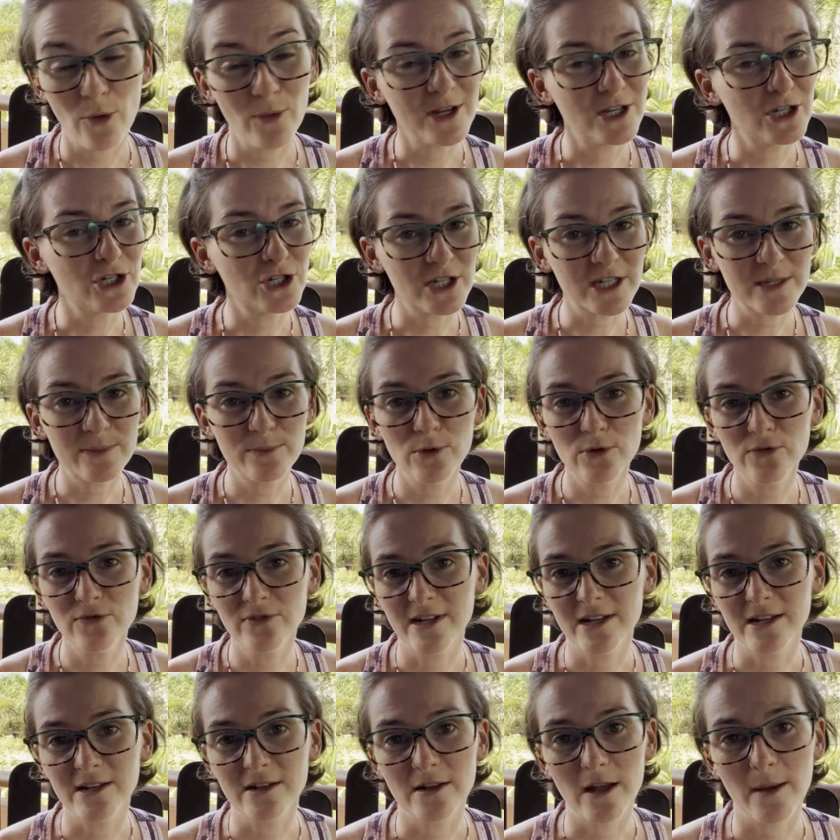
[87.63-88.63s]
We just moved
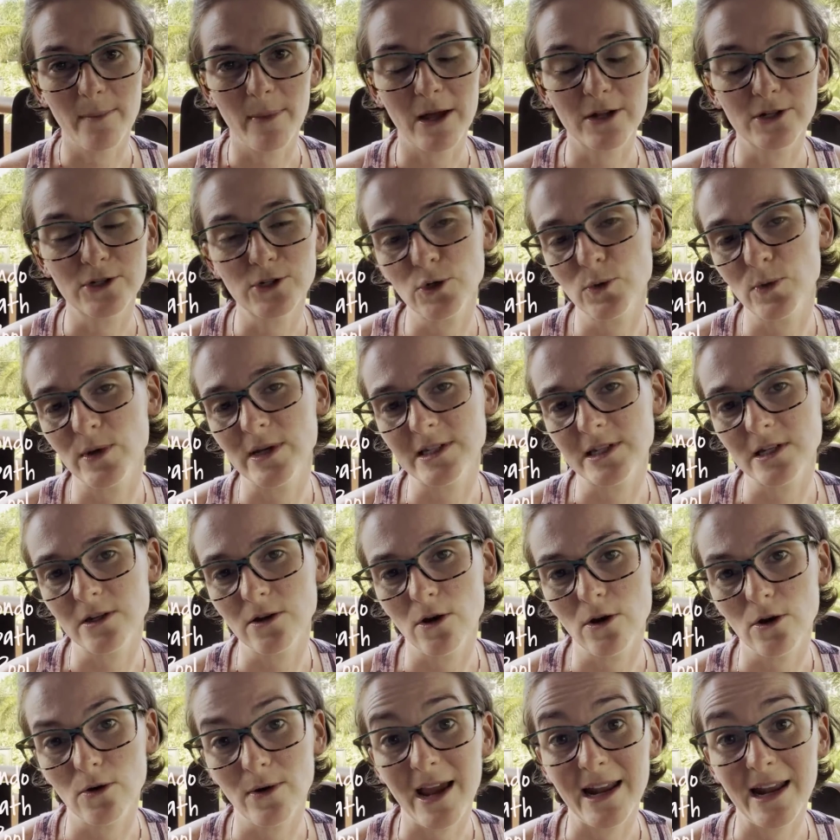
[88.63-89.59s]
in about 2 weeks ago,